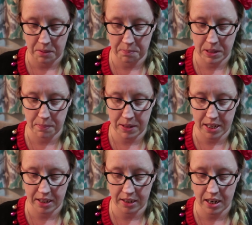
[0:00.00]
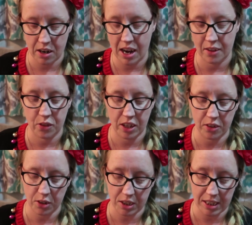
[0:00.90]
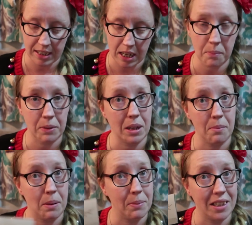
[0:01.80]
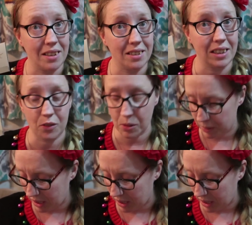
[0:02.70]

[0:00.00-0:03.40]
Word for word: I'm peeping in there. I think they're the same, but they might be a little different,